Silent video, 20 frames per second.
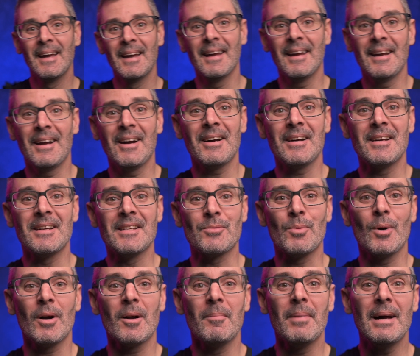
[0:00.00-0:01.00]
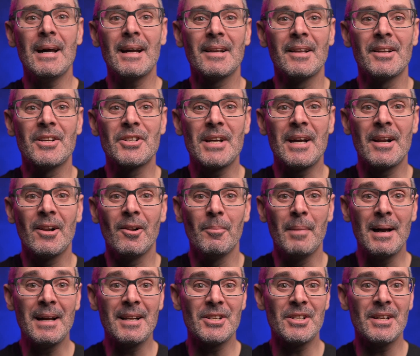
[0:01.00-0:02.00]
Hey guys, welcome back to the channel.
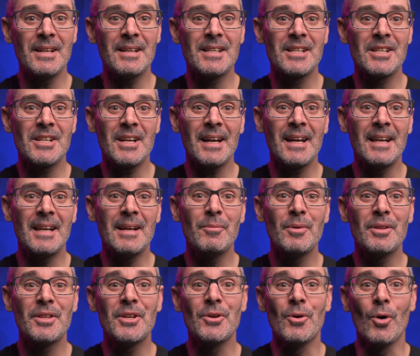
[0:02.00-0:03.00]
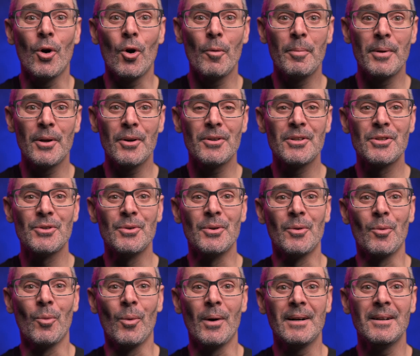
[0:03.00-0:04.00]
Matt Jakes checking in with you. Hope you're
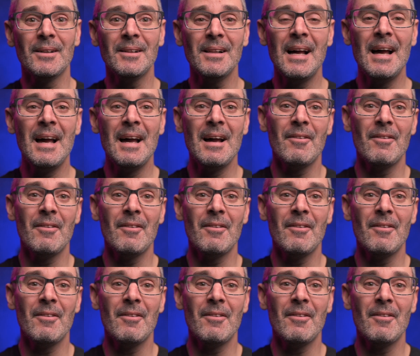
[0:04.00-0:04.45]
doing well.